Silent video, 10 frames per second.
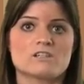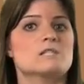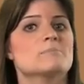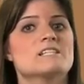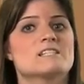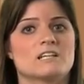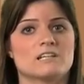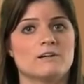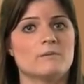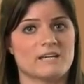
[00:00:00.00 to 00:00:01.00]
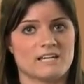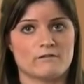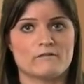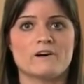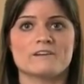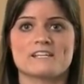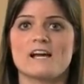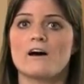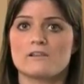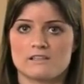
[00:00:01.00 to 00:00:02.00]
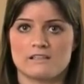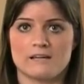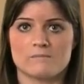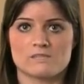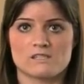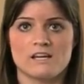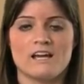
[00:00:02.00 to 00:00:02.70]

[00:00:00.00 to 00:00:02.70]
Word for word: Krispies cereal making false health claims.